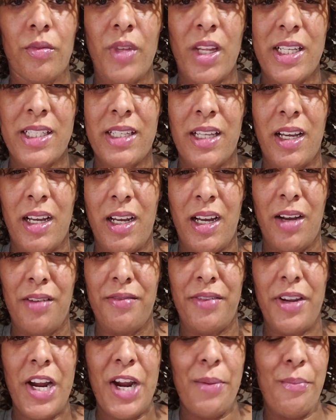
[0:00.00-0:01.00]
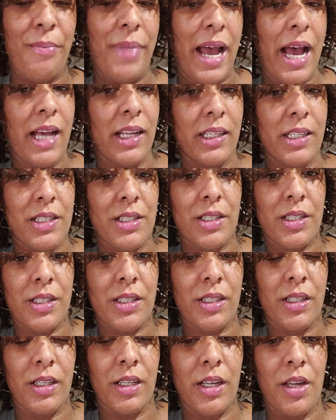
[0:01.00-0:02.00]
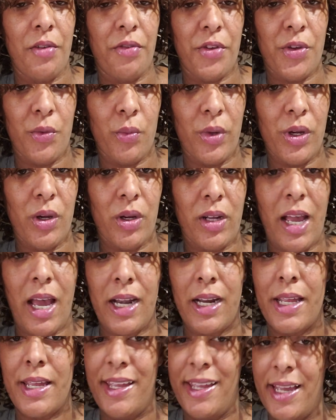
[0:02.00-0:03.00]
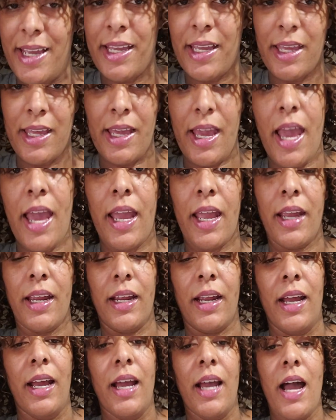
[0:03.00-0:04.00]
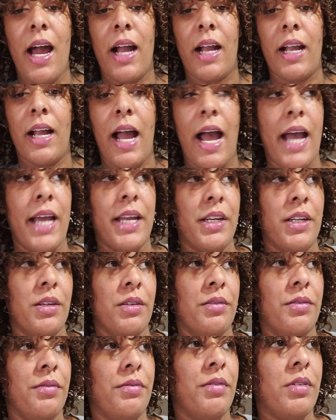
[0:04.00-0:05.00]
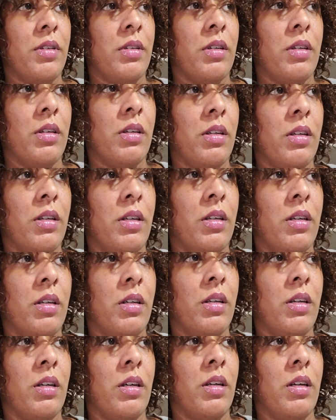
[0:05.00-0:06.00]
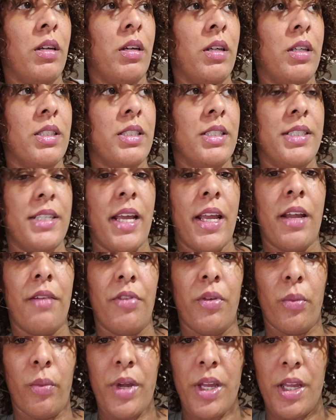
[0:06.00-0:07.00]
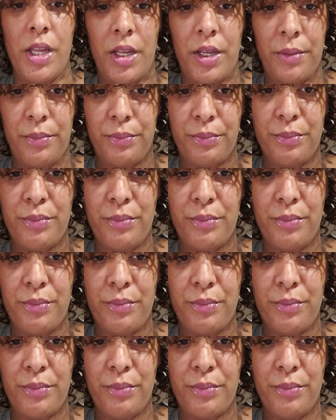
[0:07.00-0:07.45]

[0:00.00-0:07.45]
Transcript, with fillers: it's a, a very balanced, if you will, kind of yin yang kind of day of the week.